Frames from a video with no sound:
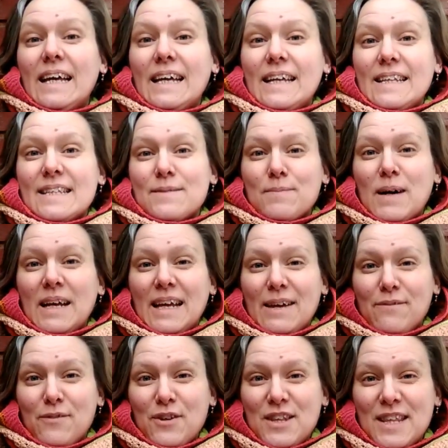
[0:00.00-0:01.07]
it's my
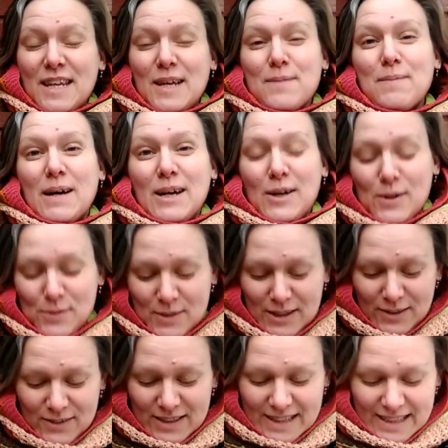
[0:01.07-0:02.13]
everything by
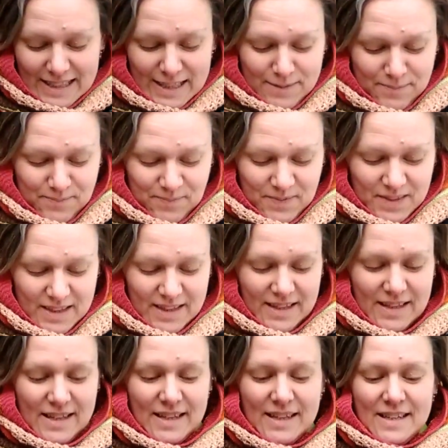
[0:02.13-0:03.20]
Locatelli.
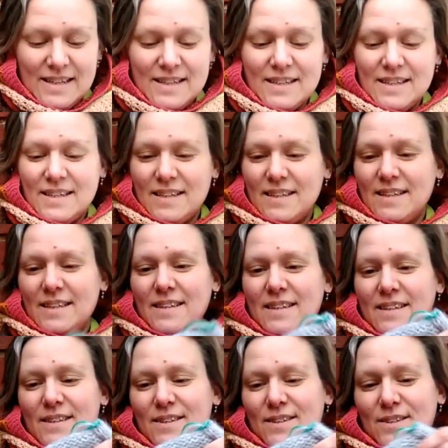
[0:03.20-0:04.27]
And
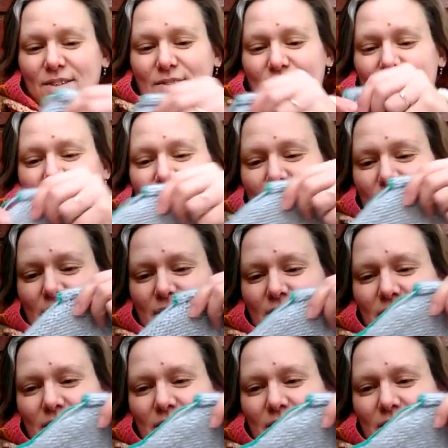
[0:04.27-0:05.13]
you start